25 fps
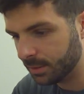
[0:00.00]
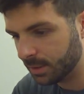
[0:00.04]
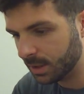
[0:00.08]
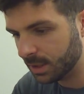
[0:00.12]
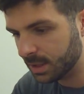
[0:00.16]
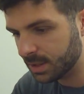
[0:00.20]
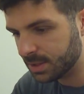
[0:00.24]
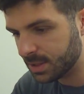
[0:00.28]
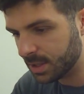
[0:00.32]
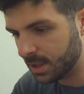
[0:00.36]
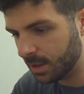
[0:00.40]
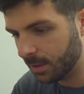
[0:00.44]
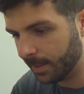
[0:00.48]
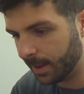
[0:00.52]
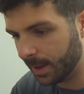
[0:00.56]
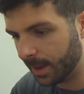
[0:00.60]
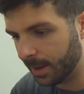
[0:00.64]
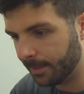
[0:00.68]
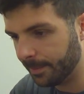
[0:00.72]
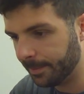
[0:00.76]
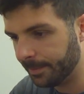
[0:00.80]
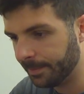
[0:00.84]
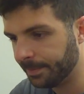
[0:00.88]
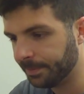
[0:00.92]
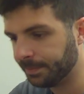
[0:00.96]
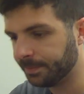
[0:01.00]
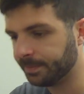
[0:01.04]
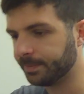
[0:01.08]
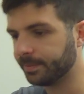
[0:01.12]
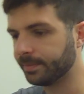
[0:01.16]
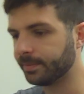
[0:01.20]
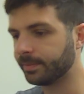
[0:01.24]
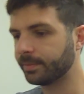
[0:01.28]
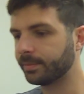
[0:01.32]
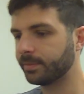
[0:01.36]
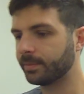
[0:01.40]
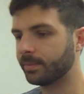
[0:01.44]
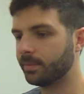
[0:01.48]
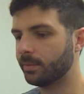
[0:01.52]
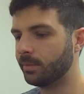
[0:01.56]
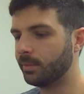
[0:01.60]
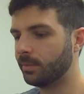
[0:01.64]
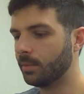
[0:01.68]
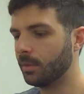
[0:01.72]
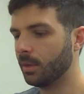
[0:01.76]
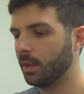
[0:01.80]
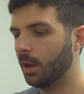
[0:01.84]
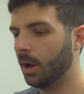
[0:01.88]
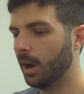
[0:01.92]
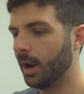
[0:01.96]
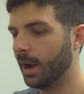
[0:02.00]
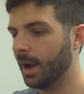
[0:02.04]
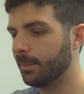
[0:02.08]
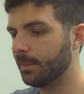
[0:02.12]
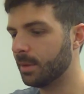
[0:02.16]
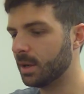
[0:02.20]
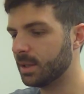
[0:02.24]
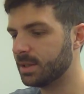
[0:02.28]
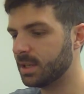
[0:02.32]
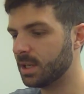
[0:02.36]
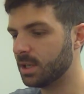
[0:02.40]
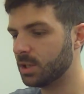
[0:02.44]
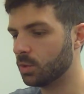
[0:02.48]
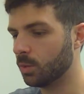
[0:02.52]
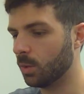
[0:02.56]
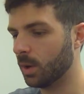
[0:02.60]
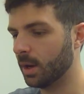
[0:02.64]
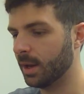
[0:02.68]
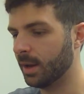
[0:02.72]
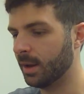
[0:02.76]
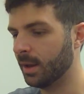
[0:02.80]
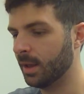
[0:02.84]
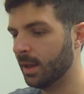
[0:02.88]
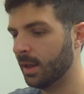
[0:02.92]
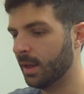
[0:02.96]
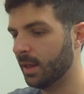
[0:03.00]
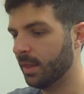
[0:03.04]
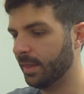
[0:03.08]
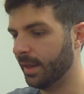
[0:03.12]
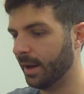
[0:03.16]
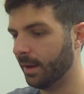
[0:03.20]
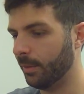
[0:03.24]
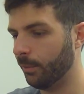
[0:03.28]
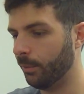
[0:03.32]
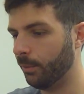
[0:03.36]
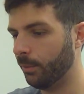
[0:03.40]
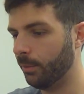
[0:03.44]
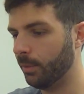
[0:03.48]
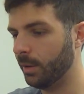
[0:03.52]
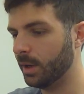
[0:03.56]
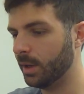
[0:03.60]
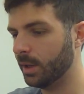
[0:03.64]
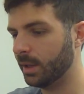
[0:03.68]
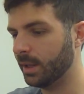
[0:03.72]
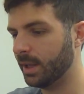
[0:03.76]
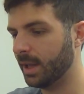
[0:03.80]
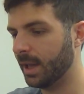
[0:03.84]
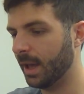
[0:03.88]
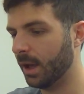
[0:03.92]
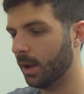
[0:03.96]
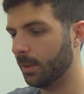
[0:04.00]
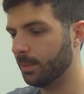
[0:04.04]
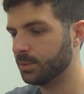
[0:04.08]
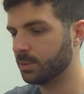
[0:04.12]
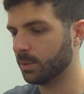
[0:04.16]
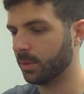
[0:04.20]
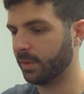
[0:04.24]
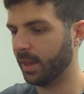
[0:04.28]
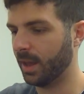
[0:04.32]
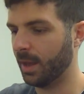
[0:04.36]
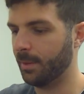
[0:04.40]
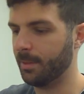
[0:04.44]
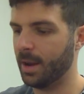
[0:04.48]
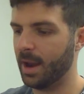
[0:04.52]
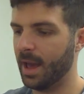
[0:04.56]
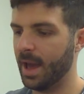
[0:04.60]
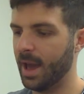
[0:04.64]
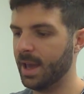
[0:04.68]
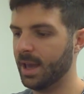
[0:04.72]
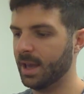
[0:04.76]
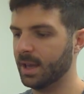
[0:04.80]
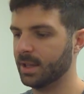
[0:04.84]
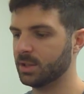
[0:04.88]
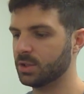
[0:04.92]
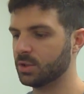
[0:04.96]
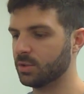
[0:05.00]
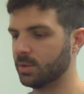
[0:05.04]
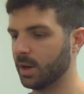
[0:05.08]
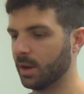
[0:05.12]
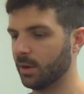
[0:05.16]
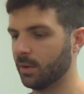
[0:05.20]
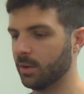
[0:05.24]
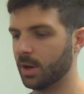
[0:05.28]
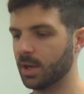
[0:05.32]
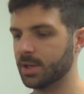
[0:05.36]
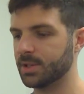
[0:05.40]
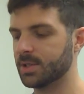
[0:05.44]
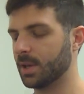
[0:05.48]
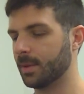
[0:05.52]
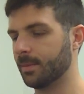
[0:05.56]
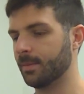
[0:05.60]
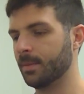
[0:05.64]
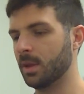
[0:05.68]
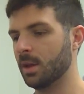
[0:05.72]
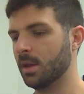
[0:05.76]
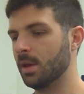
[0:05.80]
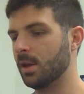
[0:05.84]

Good to see you, man. All right, I'm going to teach one that really helps with M&A and string crossing.